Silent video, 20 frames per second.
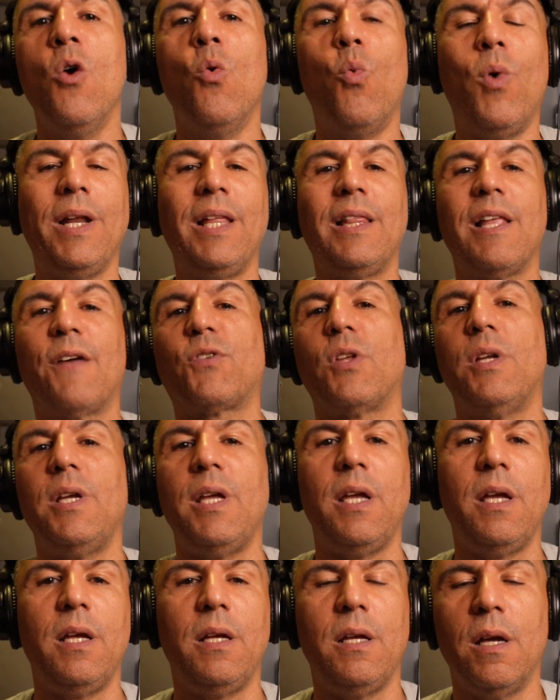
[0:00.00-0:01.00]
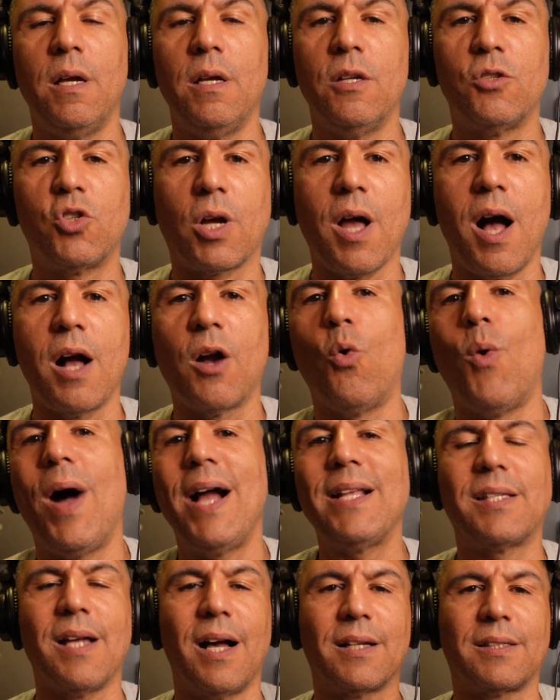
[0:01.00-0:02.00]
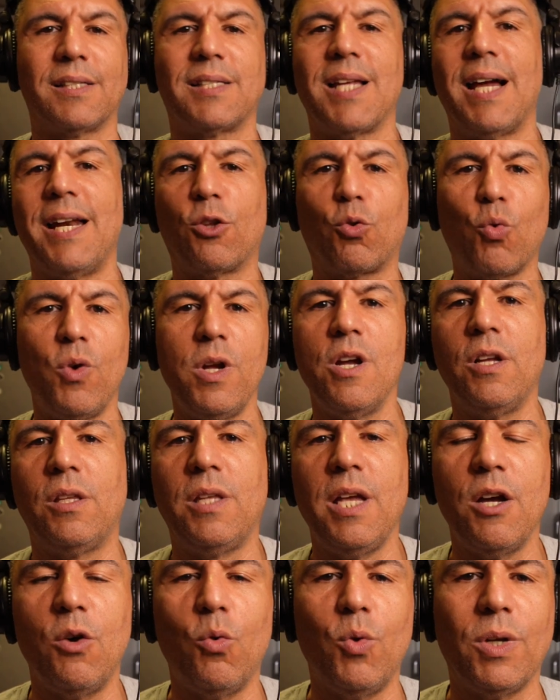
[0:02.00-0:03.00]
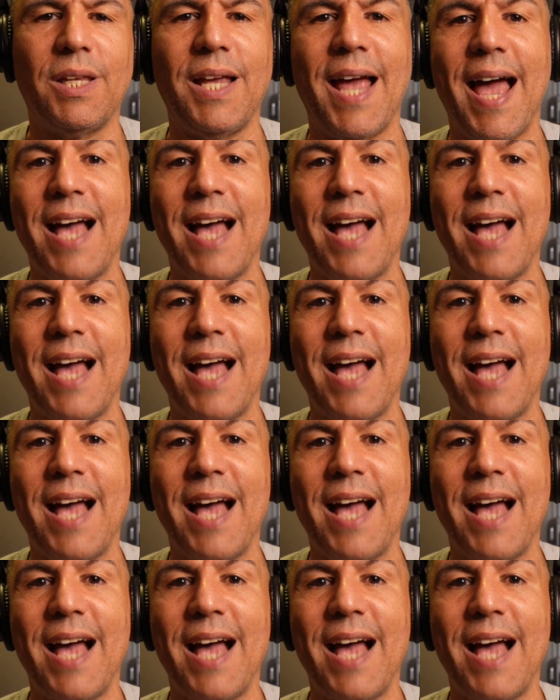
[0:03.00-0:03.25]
when he left the Chicago White Sox and signed a three-year deal with the